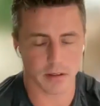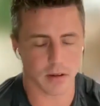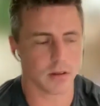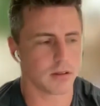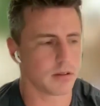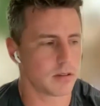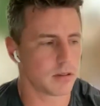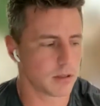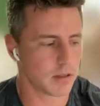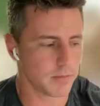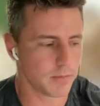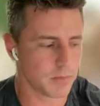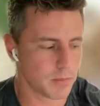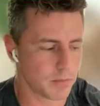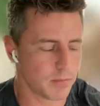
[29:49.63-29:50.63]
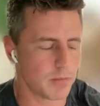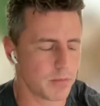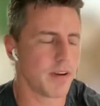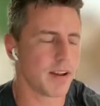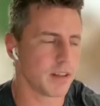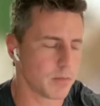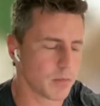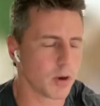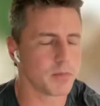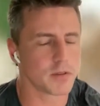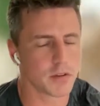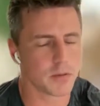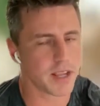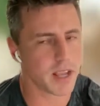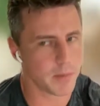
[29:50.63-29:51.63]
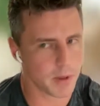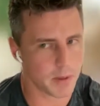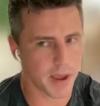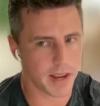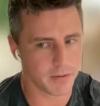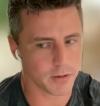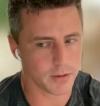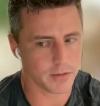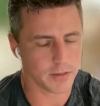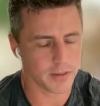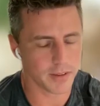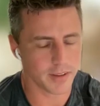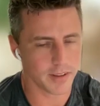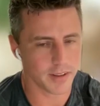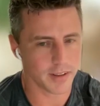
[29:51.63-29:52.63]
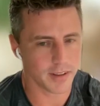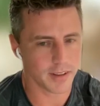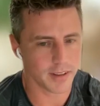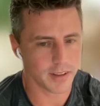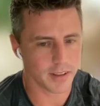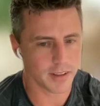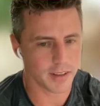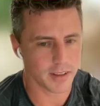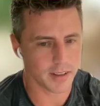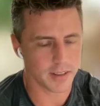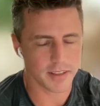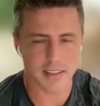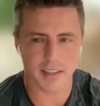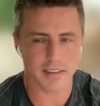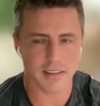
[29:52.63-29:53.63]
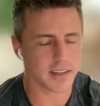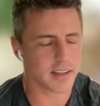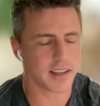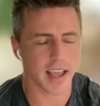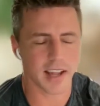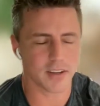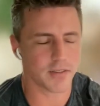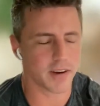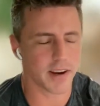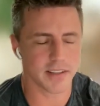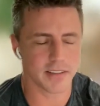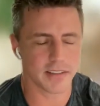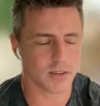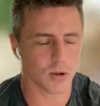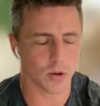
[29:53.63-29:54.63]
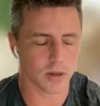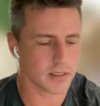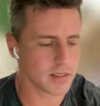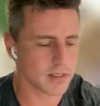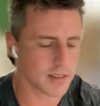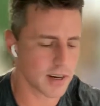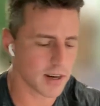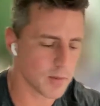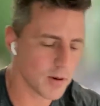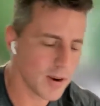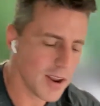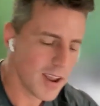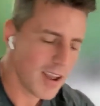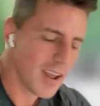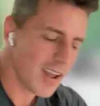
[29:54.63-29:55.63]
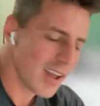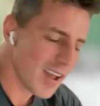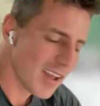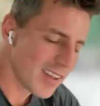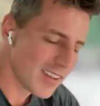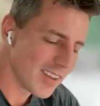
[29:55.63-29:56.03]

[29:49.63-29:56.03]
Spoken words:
things or can prevent the problems from becoming painful? This sounds like a catchphrase talk. This is terrible.